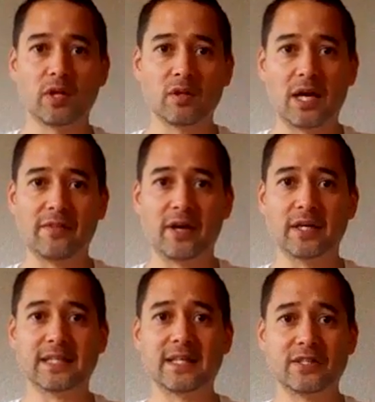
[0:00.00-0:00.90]
like
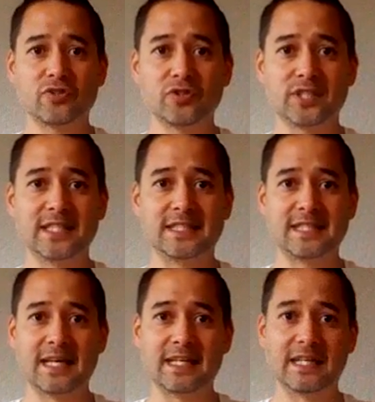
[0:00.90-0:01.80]
that. It's such an easy
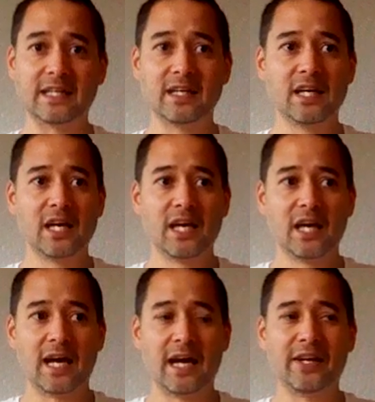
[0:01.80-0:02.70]
technique.
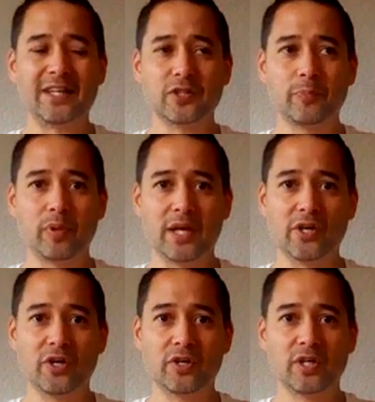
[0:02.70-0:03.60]
And as a
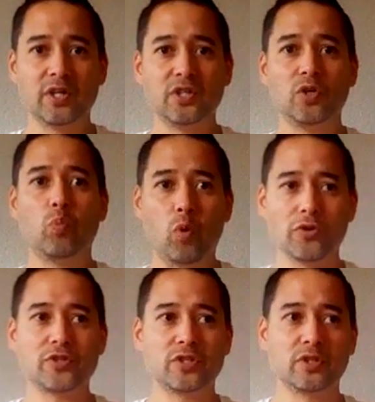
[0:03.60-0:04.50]
player, you
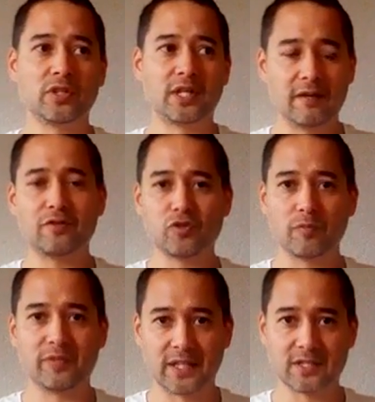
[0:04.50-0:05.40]
want to give
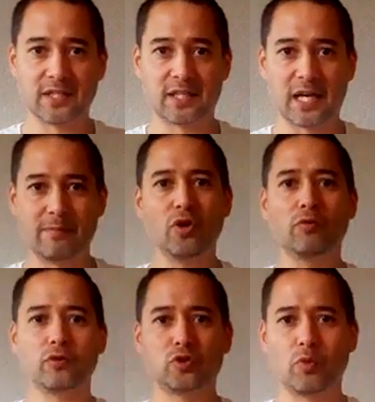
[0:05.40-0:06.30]
something to the game. You
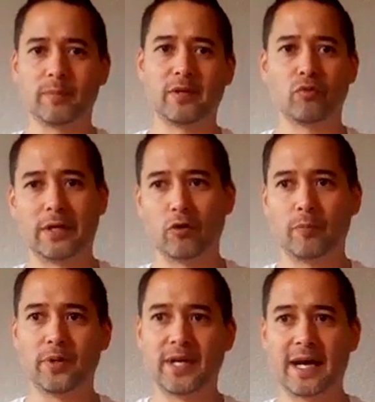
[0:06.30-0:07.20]
don't just want to be running
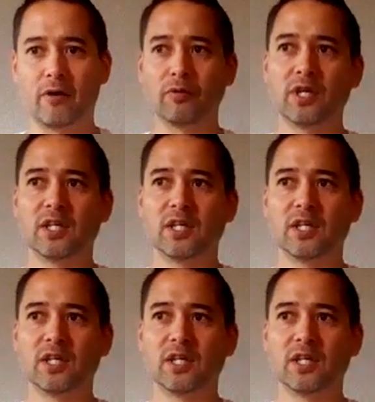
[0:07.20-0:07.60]
up and down,